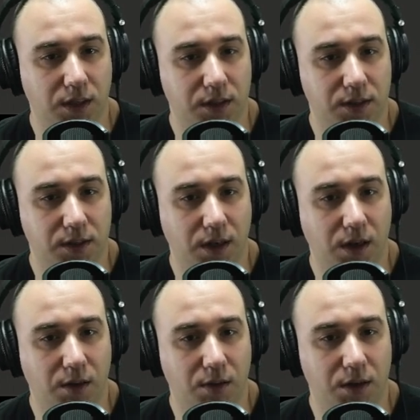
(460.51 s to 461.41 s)

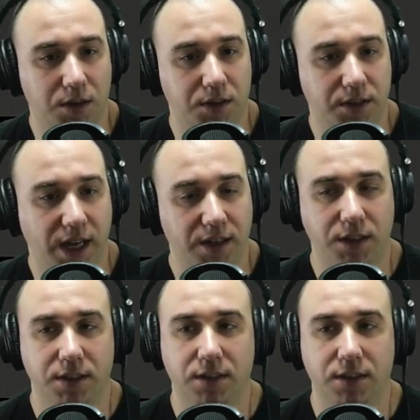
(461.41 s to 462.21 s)
So it's just address.